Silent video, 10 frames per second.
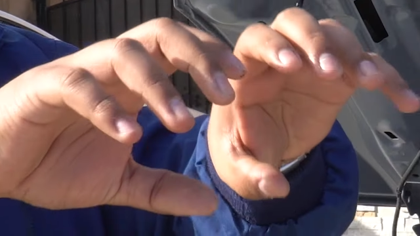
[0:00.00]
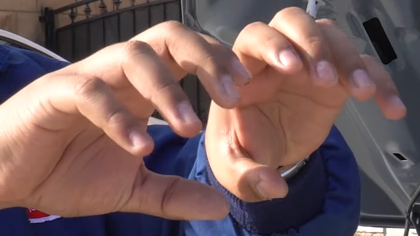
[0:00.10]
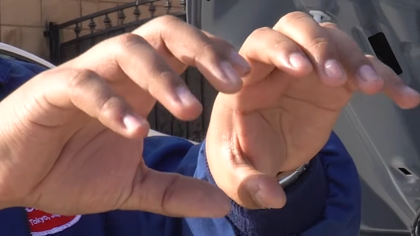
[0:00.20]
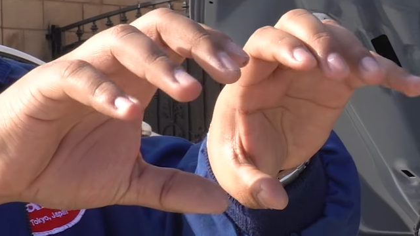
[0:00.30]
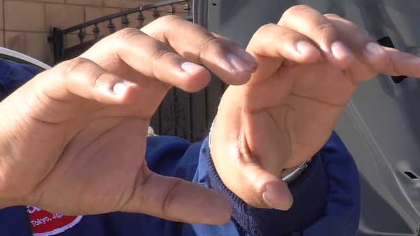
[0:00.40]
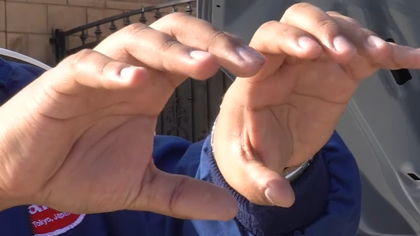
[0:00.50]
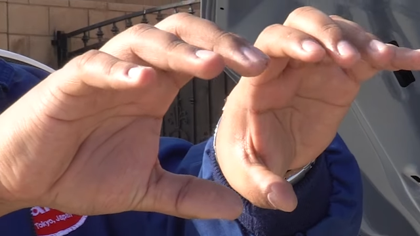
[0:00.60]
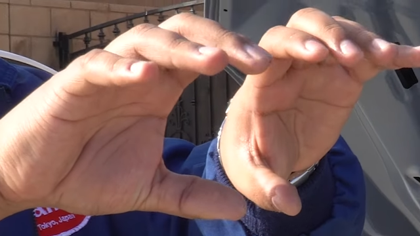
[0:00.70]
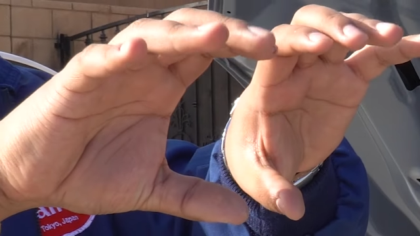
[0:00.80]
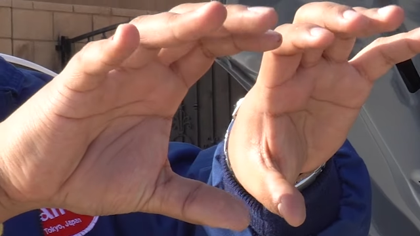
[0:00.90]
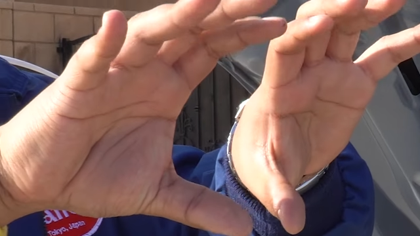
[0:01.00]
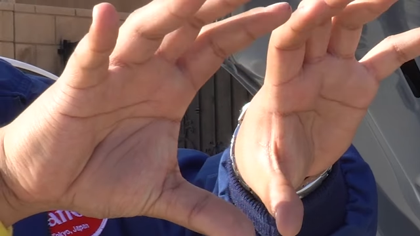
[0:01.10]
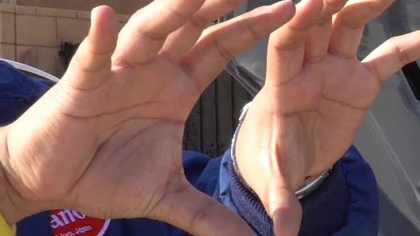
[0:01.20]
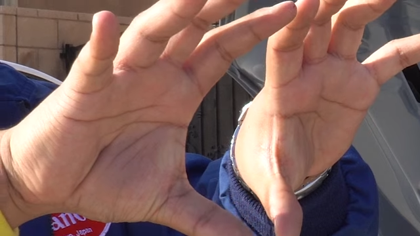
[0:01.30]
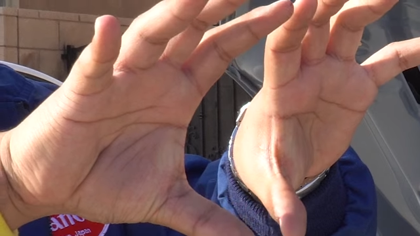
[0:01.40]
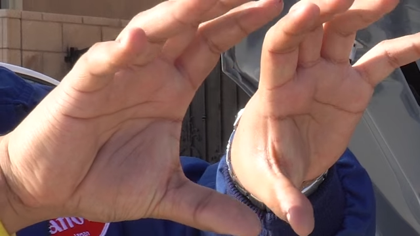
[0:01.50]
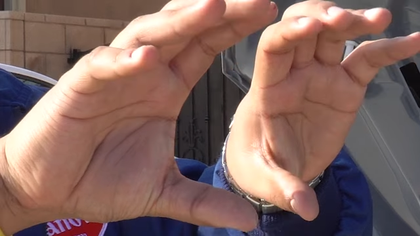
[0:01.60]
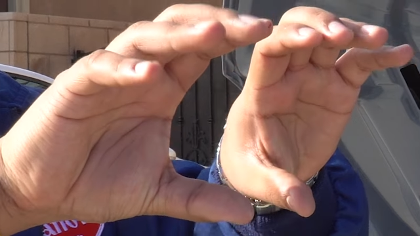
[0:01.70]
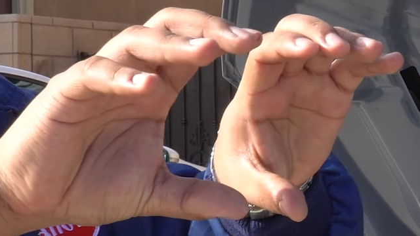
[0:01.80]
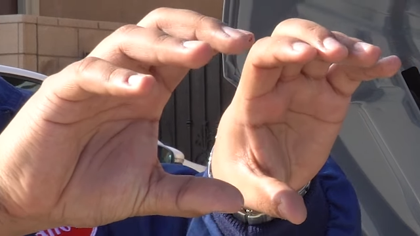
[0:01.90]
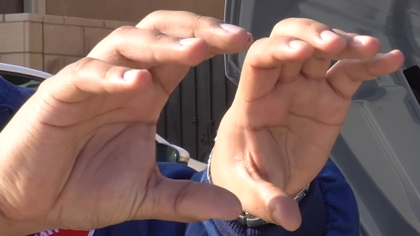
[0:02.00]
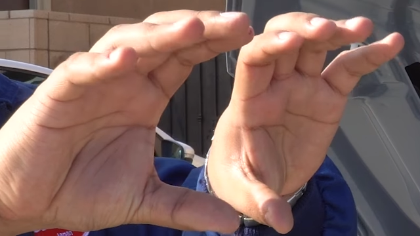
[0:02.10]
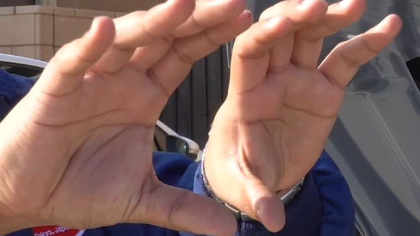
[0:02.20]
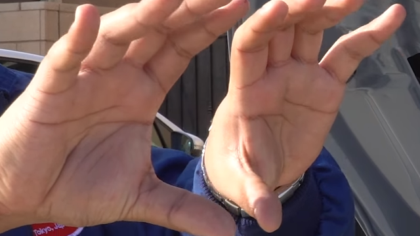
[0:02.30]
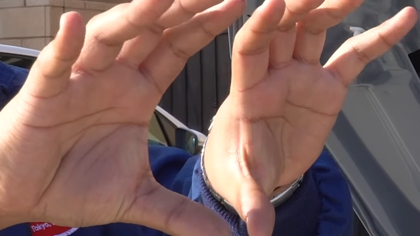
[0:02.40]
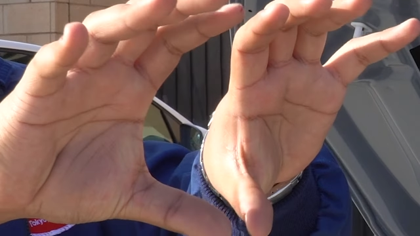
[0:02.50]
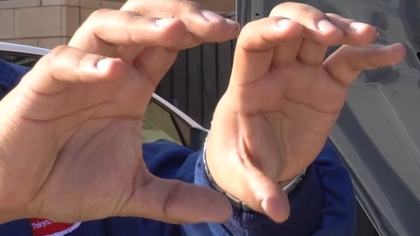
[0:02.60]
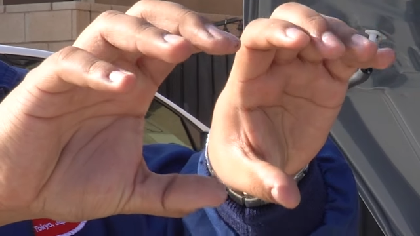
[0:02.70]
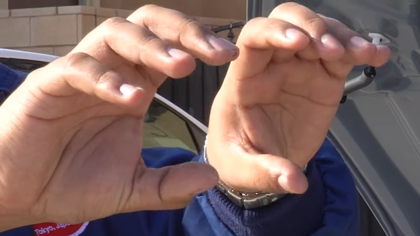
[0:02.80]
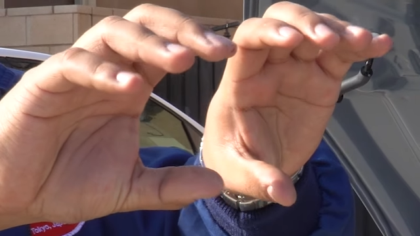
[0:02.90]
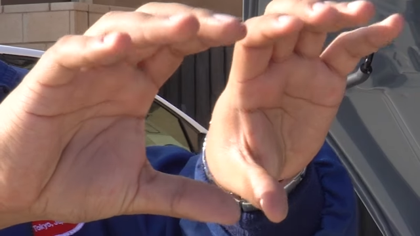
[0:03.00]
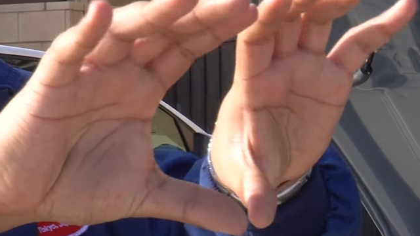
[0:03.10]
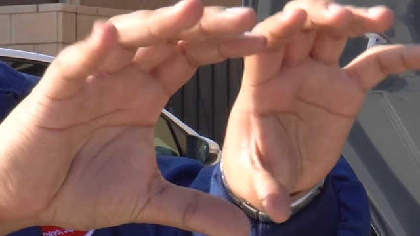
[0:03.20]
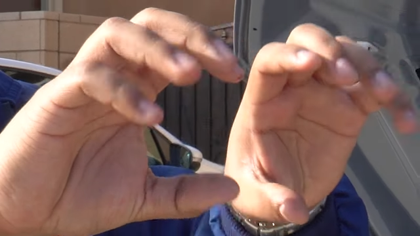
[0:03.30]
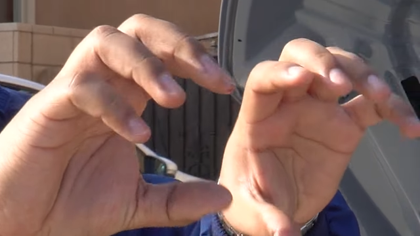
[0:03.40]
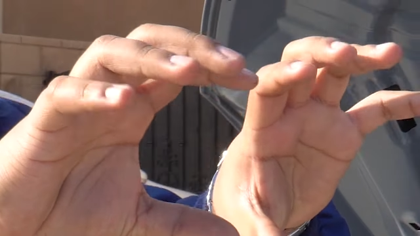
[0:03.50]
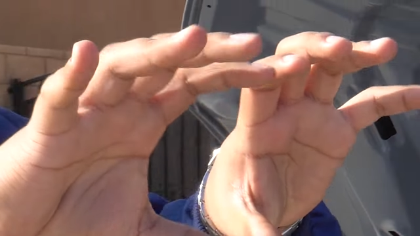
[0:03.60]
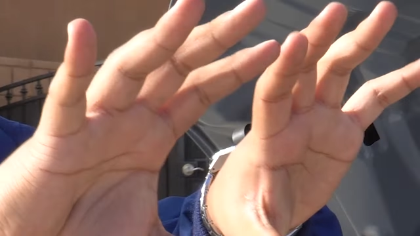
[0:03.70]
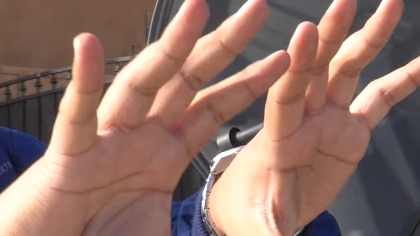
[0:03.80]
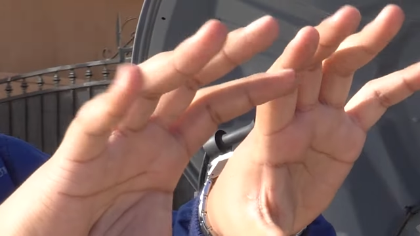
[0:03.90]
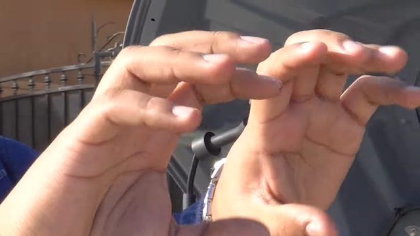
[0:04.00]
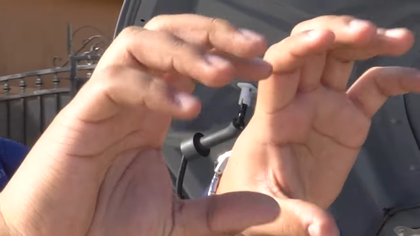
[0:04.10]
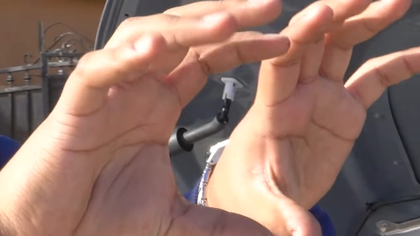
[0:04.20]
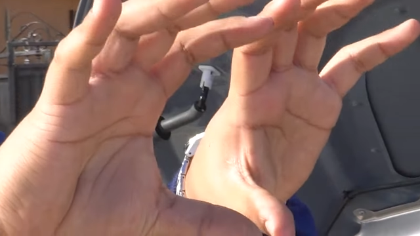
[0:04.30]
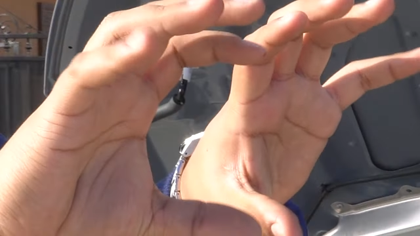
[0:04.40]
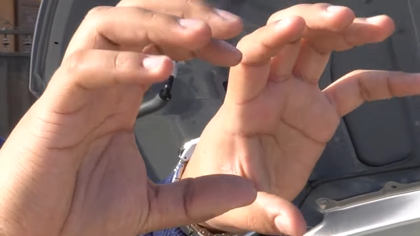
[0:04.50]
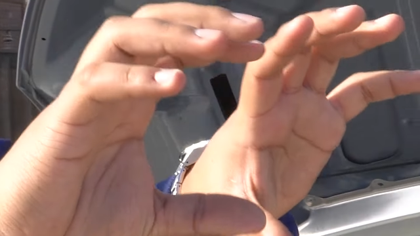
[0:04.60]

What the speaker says: [unreadable: no face in view]